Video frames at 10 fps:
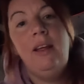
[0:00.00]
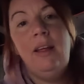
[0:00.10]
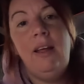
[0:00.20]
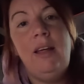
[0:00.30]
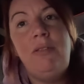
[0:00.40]

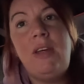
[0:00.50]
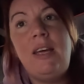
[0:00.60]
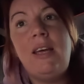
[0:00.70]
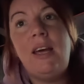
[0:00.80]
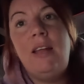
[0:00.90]
I
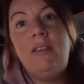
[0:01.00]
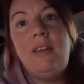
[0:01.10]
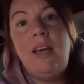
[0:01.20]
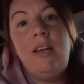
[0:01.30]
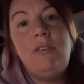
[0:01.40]
think, and
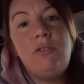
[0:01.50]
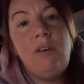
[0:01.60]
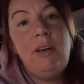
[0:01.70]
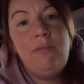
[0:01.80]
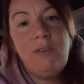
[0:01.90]
then
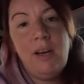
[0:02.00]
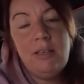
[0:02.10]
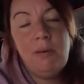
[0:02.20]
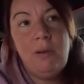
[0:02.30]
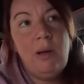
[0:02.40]
try and find
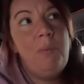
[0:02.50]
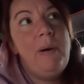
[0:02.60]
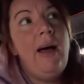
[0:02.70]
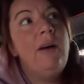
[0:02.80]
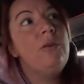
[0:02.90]
a little
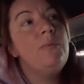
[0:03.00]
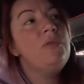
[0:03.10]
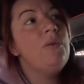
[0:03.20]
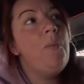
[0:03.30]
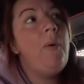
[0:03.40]
park up
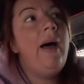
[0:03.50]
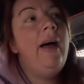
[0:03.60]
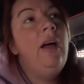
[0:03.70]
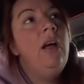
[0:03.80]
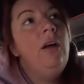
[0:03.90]
somewhere.
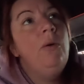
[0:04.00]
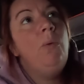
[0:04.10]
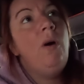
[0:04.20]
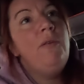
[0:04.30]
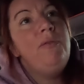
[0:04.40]

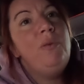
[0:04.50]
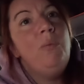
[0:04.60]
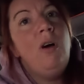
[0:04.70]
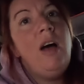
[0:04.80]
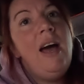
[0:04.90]
From
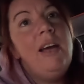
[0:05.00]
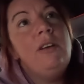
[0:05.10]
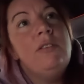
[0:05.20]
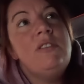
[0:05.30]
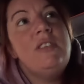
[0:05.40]
what I
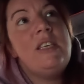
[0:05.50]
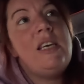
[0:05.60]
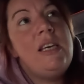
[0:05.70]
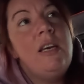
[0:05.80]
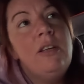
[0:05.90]
can
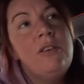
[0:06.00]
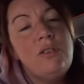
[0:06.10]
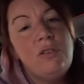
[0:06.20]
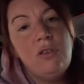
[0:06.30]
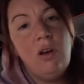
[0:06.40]
see, there's
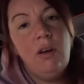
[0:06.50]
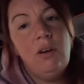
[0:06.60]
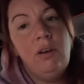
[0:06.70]
not